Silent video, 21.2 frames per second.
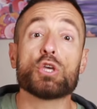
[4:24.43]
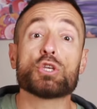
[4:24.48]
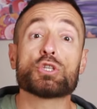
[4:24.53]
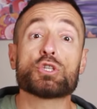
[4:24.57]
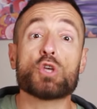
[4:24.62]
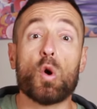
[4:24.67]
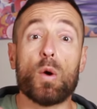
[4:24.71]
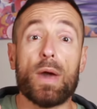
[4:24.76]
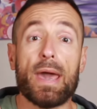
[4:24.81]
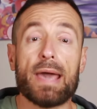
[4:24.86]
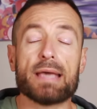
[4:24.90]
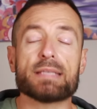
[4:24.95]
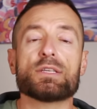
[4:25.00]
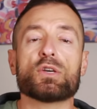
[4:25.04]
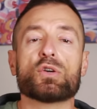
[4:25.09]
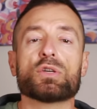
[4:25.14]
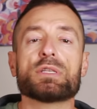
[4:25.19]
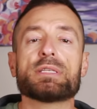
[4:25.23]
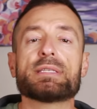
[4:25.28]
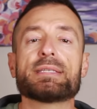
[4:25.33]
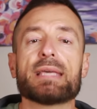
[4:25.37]
So as
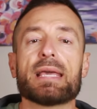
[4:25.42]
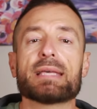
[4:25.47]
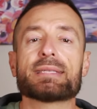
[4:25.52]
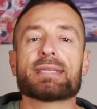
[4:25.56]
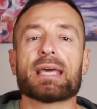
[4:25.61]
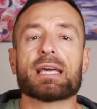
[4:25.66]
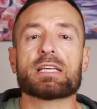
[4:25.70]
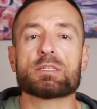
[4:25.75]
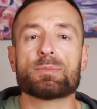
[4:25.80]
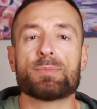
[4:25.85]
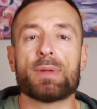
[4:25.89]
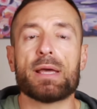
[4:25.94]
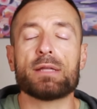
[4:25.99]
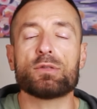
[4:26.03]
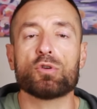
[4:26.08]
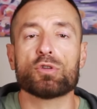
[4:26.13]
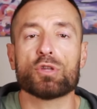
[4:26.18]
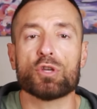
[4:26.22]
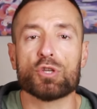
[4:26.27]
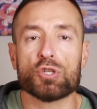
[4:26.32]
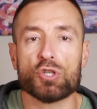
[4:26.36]
you can see, as I explained
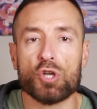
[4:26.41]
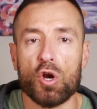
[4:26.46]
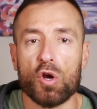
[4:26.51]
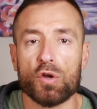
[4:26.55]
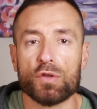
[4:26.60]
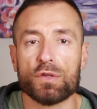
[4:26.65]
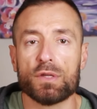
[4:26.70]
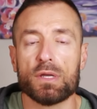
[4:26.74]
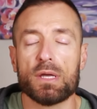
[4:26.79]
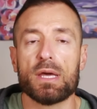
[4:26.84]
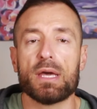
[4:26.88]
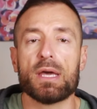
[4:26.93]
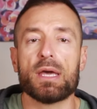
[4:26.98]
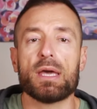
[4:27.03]
to you in the chart,